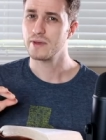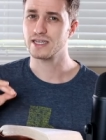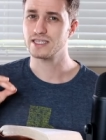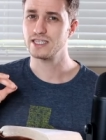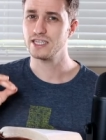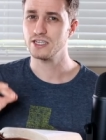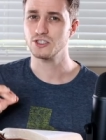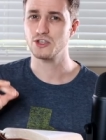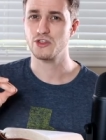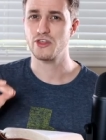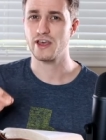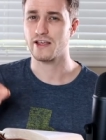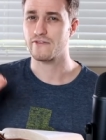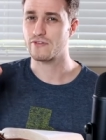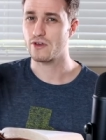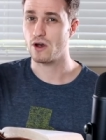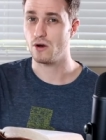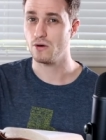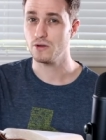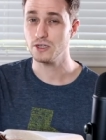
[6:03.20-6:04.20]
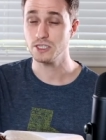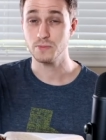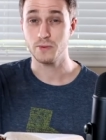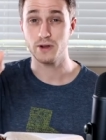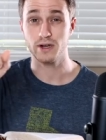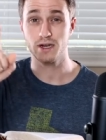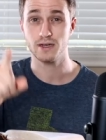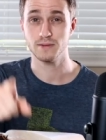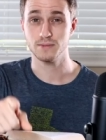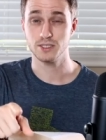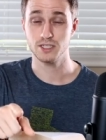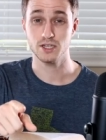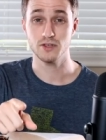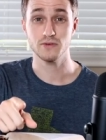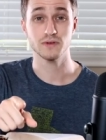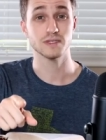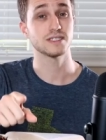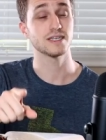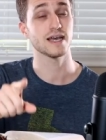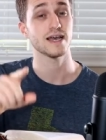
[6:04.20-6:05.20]
Because here's the thing if the Holy Spirit comes
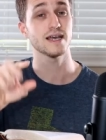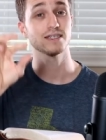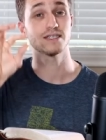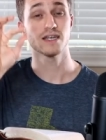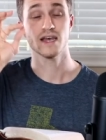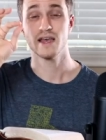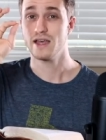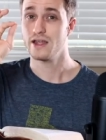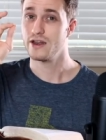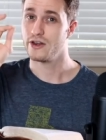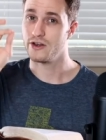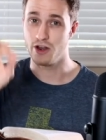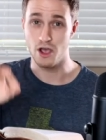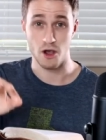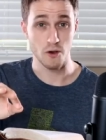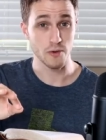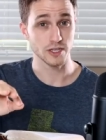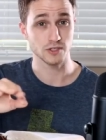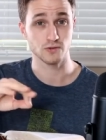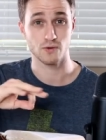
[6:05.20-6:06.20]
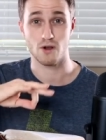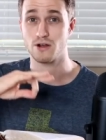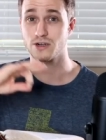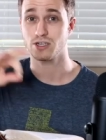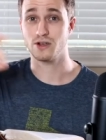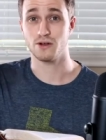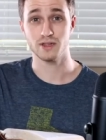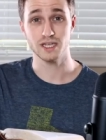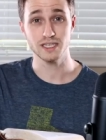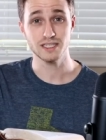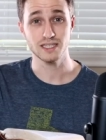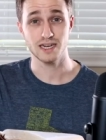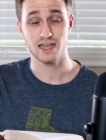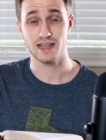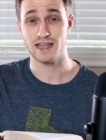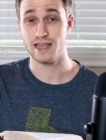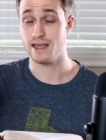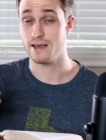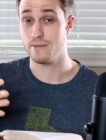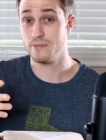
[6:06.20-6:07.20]
to you and says, no, he's wrong, don't
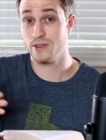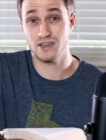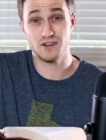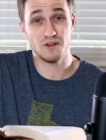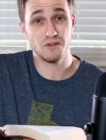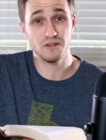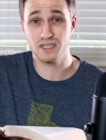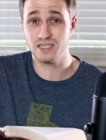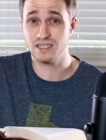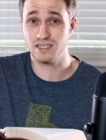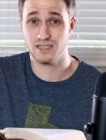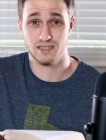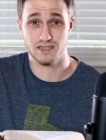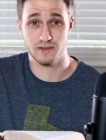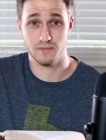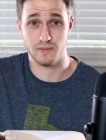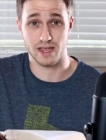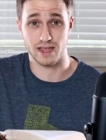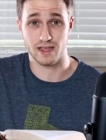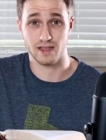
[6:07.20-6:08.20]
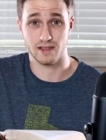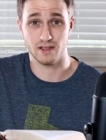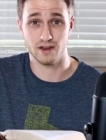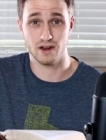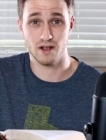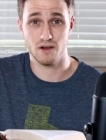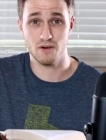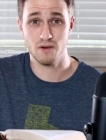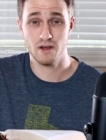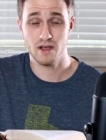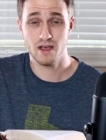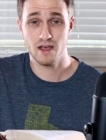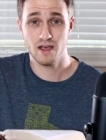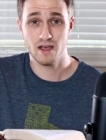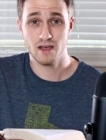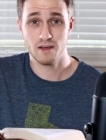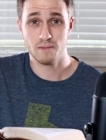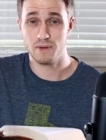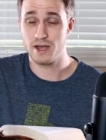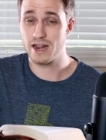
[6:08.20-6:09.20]
listen to him, then don't listen to me, you know?
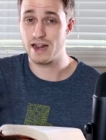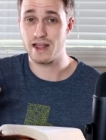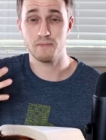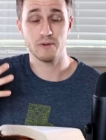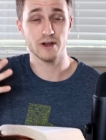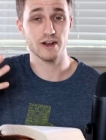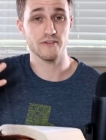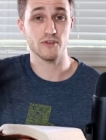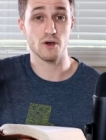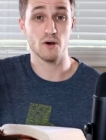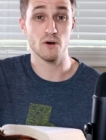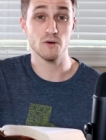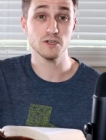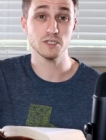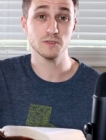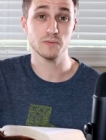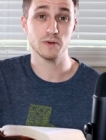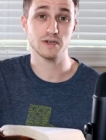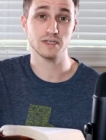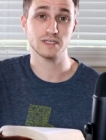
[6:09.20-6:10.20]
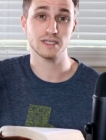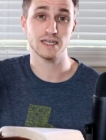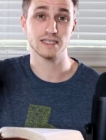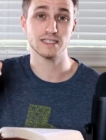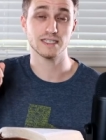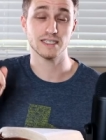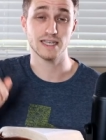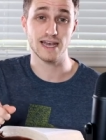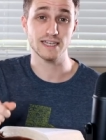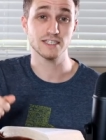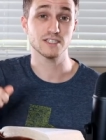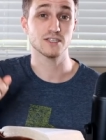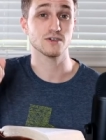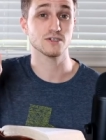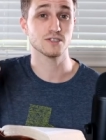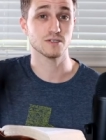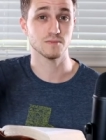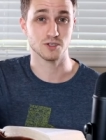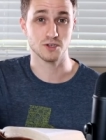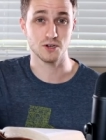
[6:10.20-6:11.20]
But, but if the Holy Spirit says, yes,
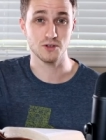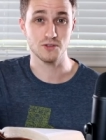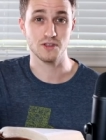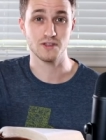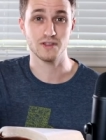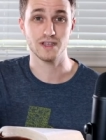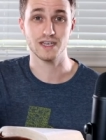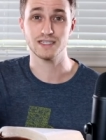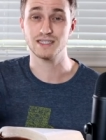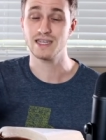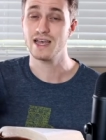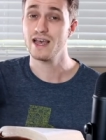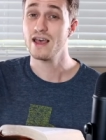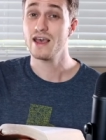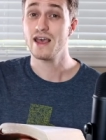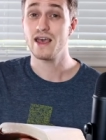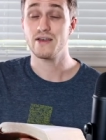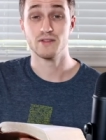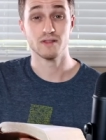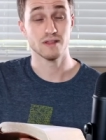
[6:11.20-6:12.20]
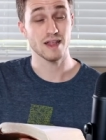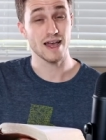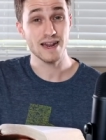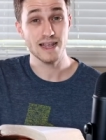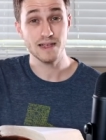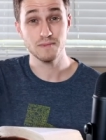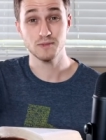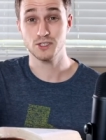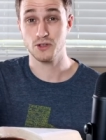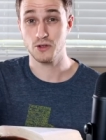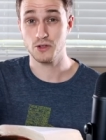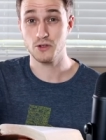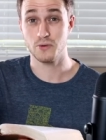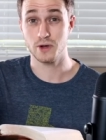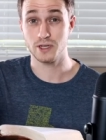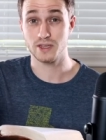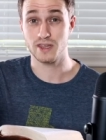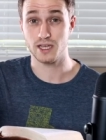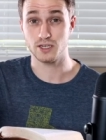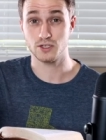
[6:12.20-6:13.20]
there's some truth in this, let him show
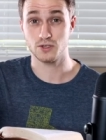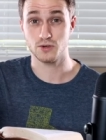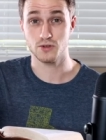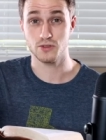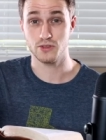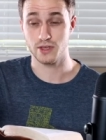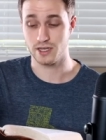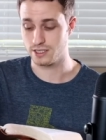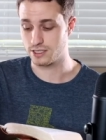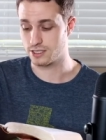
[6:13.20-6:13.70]
you what that truth